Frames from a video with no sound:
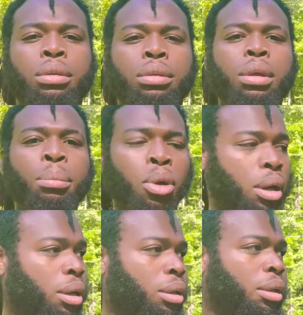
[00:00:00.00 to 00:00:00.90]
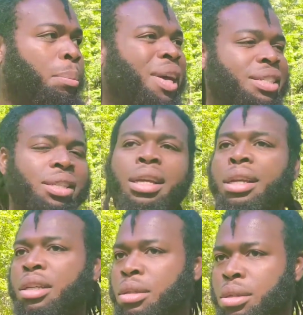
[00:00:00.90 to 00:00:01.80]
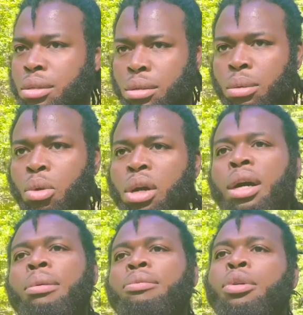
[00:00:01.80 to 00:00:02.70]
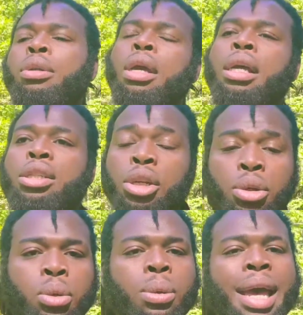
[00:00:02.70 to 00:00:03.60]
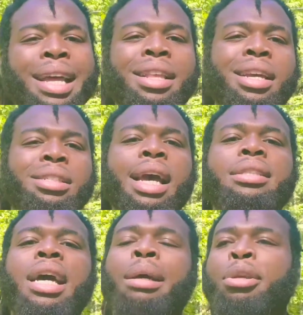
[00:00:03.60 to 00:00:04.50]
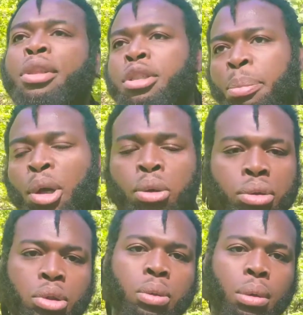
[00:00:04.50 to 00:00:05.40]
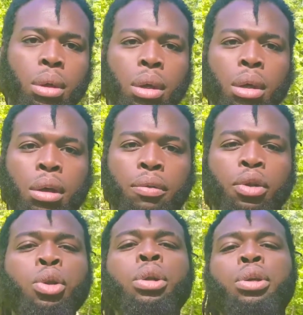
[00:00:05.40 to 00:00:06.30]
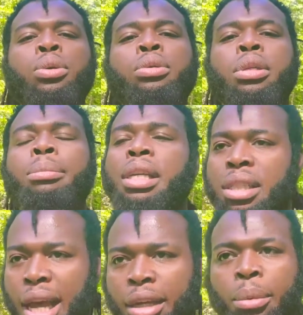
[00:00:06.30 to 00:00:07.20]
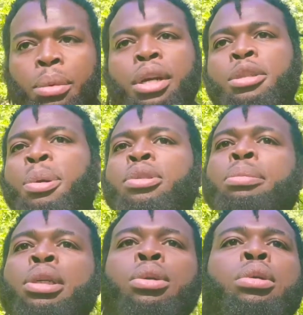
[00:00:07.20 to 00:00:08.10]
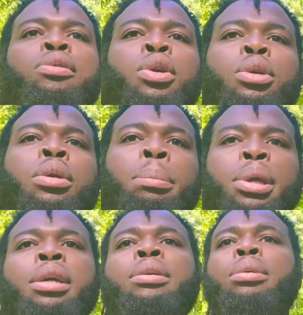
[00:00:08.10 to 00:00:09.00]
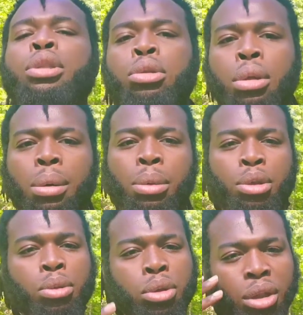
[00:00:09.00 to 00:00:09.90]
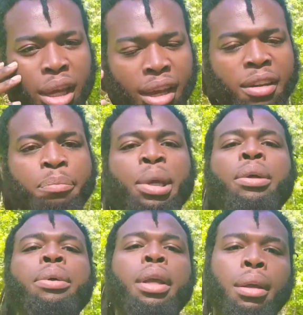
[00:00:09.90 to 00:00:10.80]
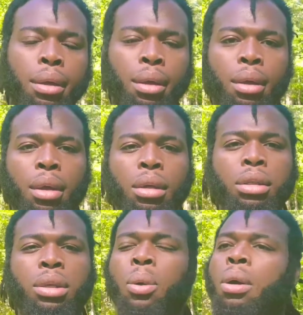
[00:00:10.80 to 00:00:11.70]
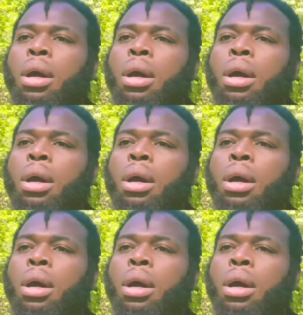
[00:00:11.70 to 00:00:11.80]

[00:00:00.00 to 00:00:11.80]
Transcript: the more the best things will come to you at the exact time that they're supposed to, for you to use them exactly when they're supposed to be used, for you to build what you thinking of building. So